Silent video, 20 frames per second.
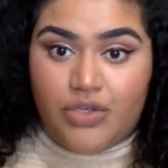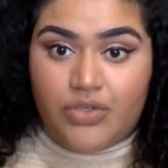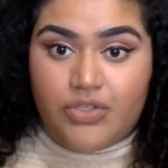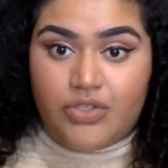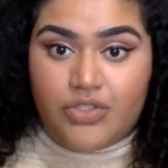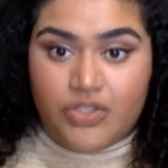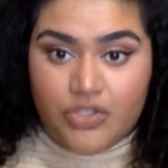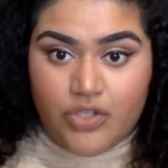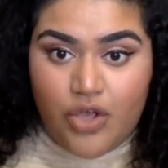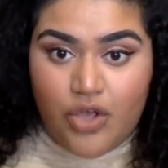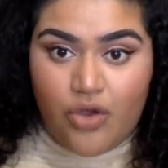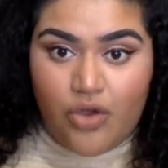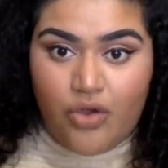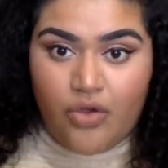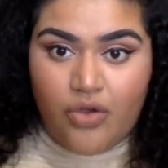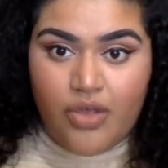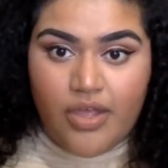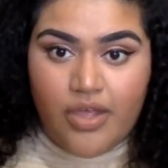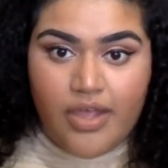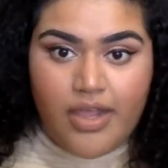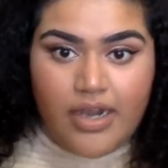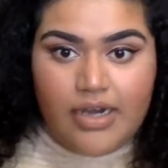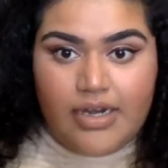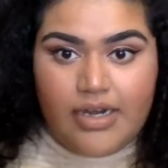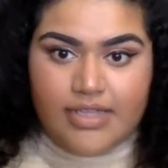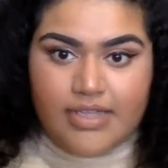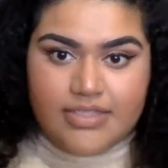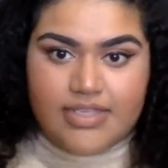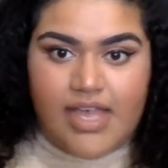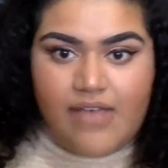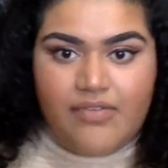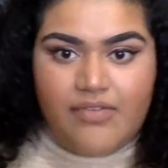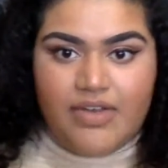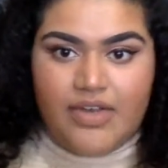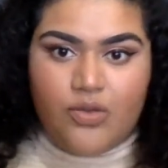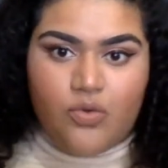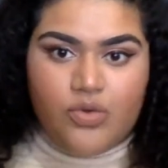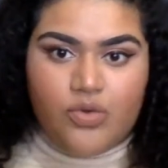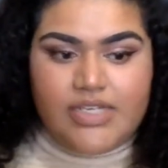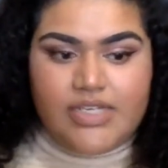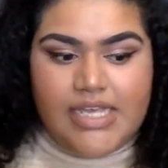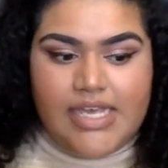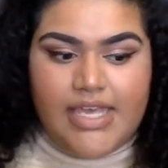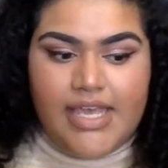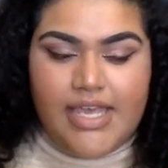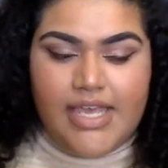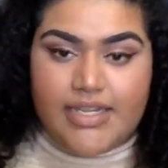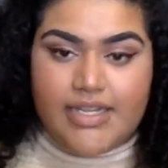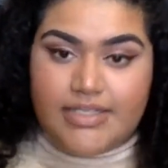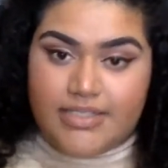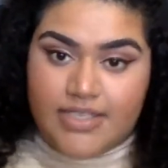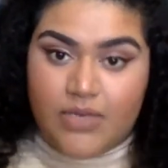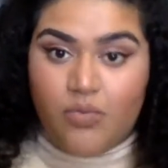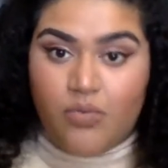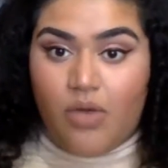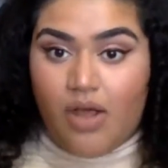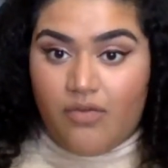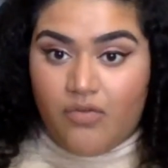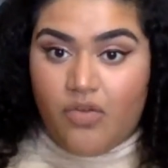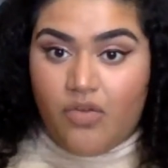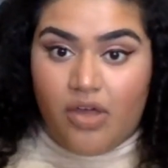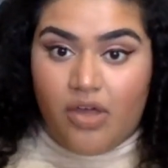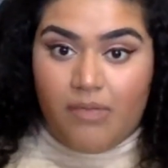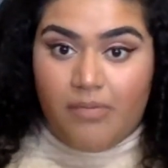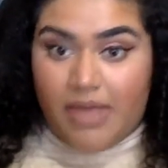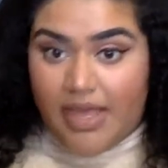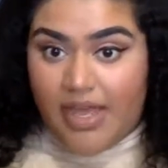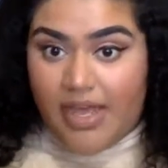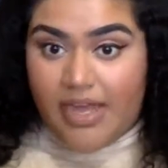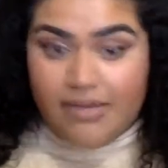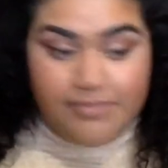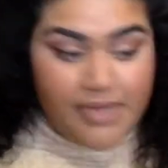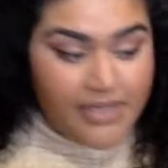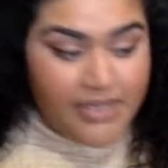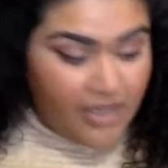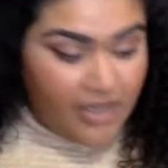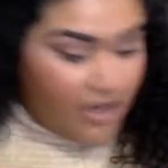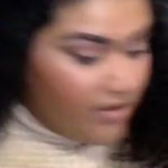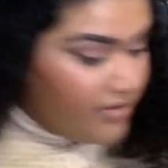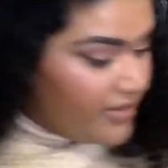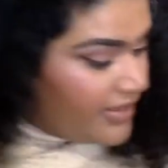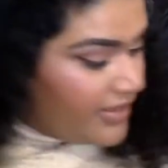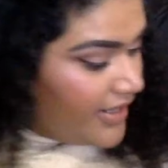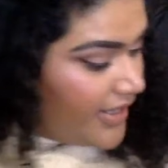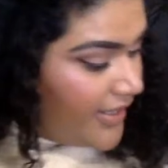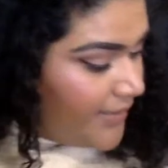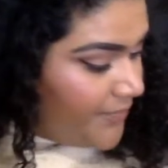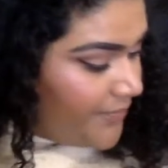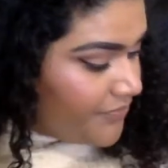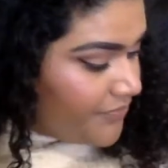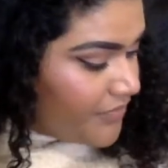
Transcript: So let's have a little dig in and see what I've got in my handbag currently.